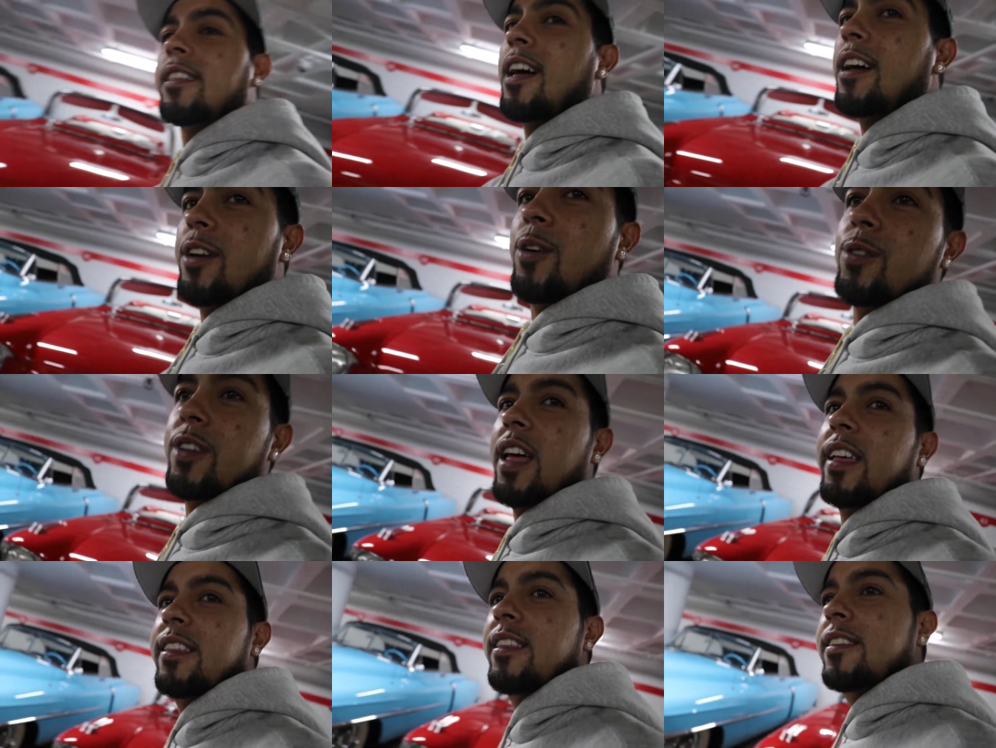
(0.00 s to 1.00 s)
now no
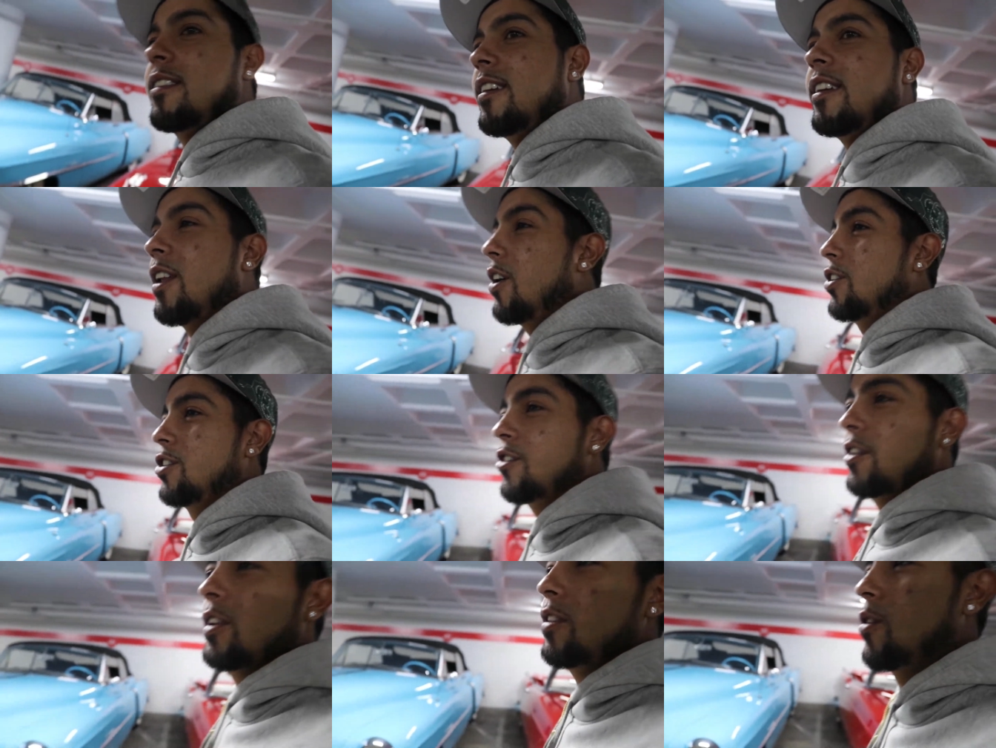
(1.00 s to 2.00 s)
nineteen
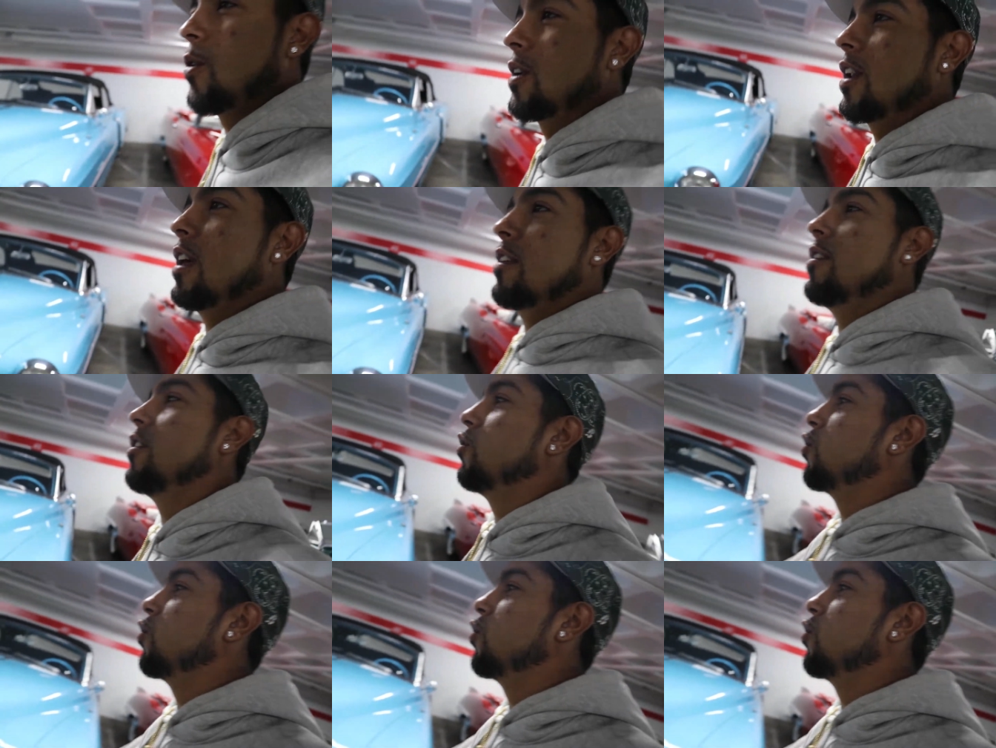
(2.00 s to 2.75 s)
hundreds or nineteen